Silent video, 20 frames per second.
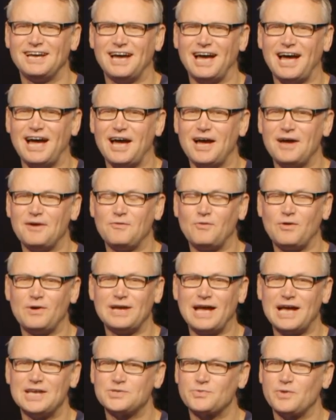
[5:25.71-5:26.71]
Uh,
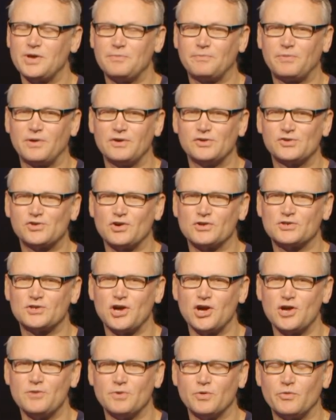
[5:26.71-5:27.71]
as we approach
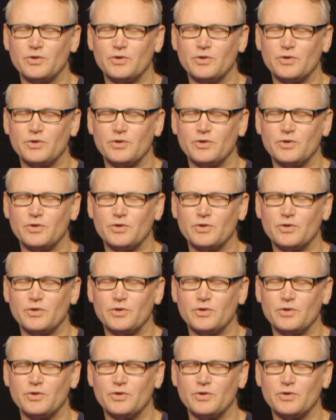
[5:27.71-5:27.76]
October,